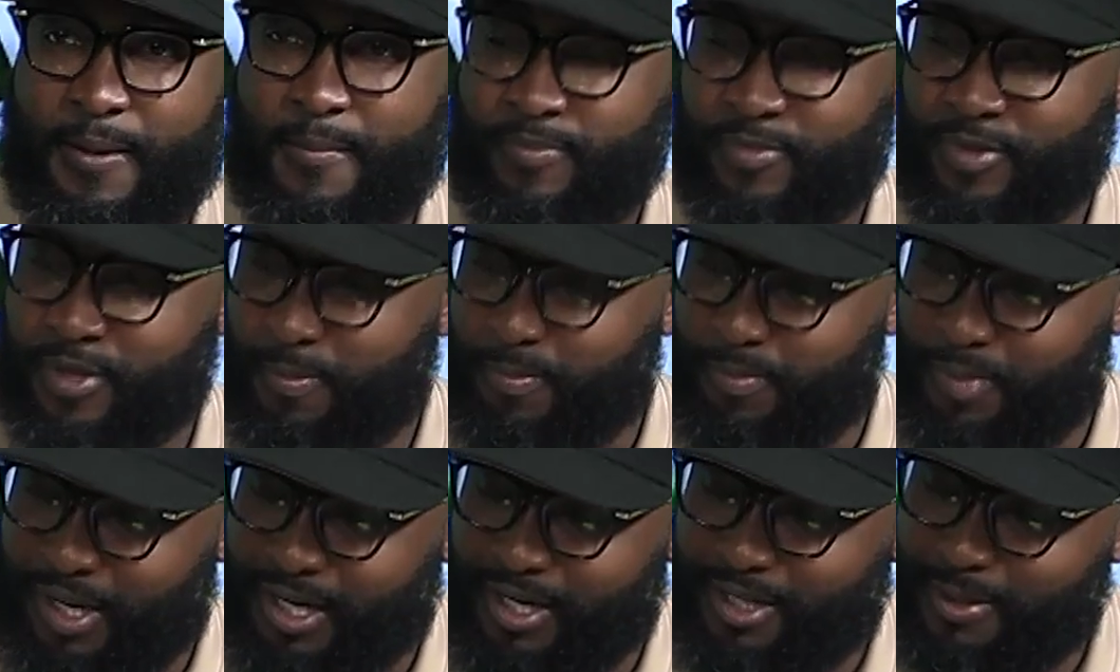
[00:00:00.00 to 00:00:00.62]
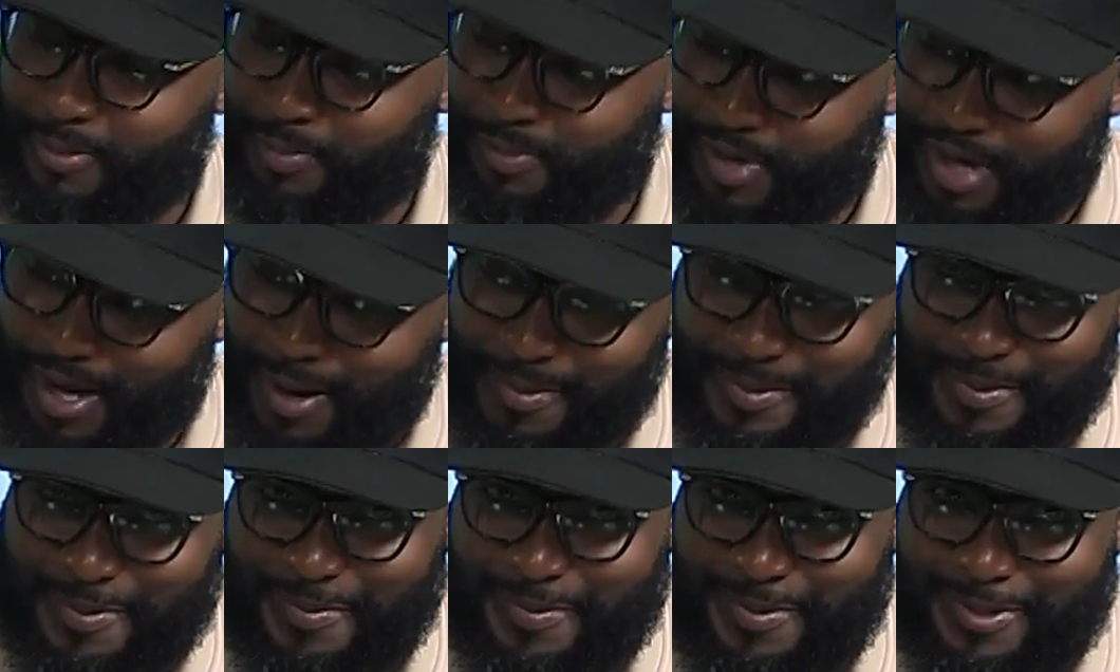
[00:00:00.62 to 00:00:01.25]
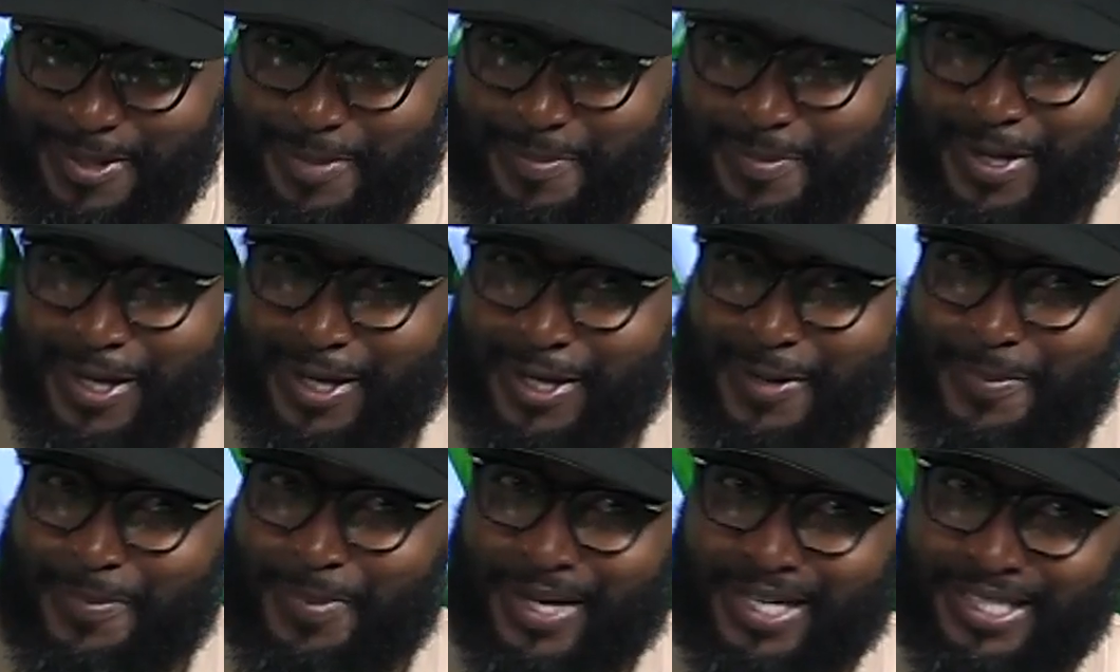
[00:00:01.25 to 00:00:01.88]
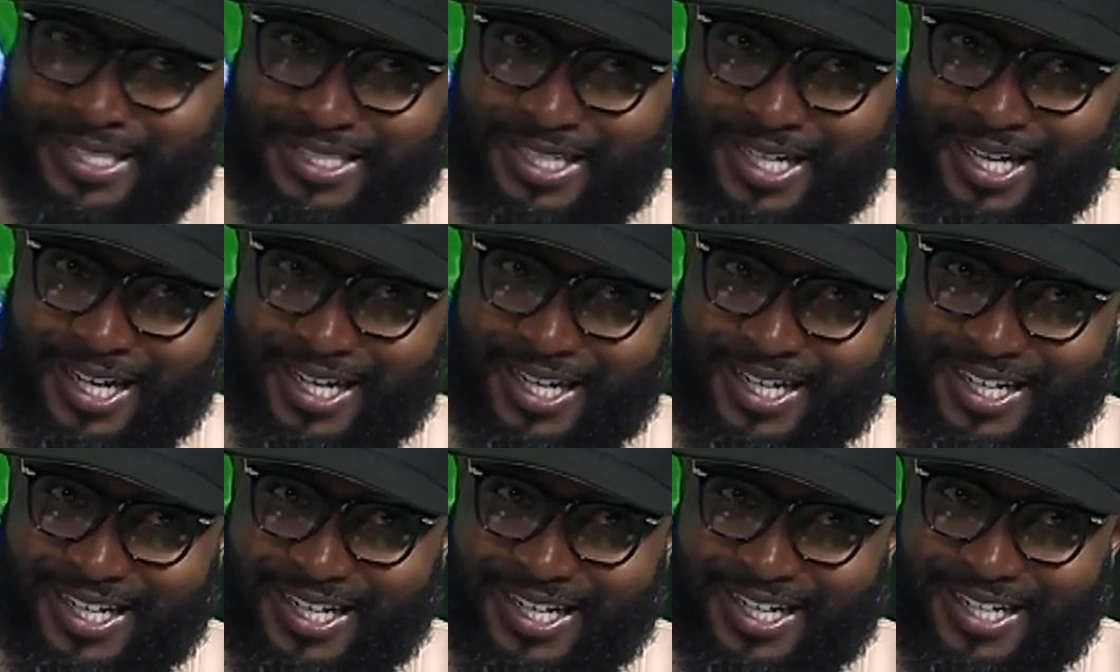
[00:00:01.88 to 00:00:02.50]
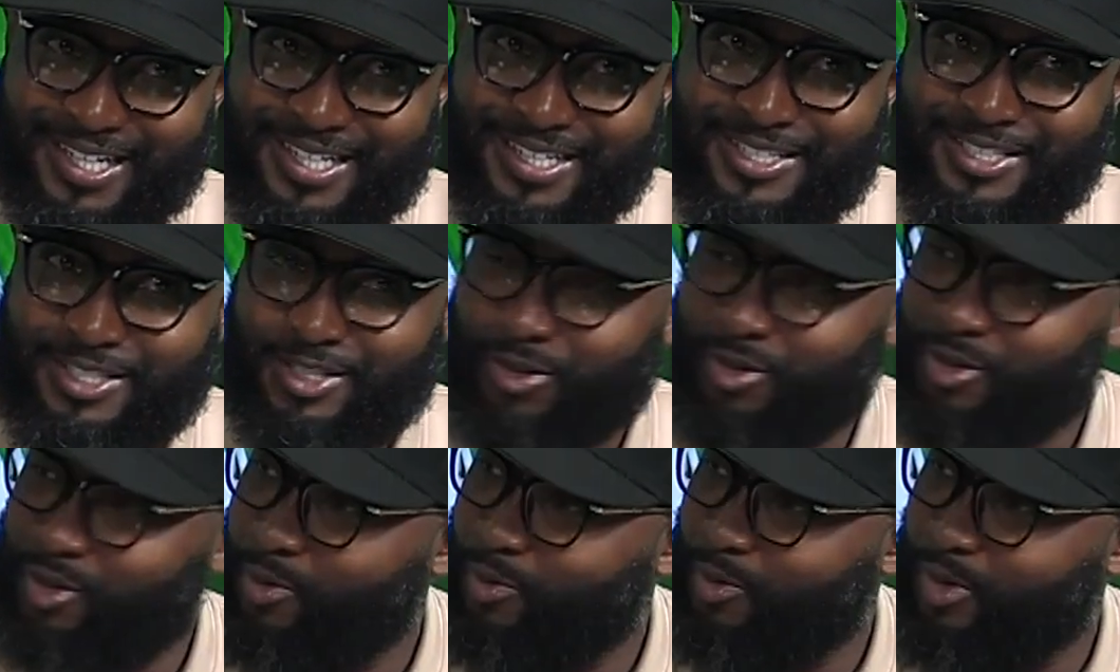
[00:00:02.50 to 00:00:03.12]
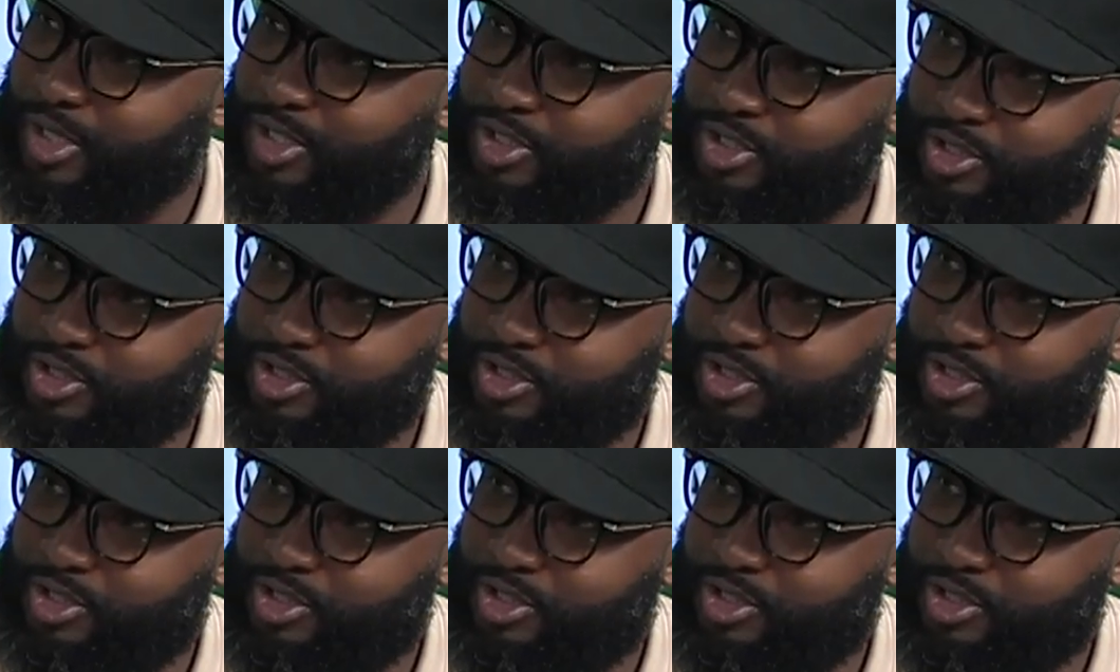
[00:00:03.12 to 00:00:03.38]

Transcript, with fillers: The bigger the problem, the bigger the paycheck. So you want to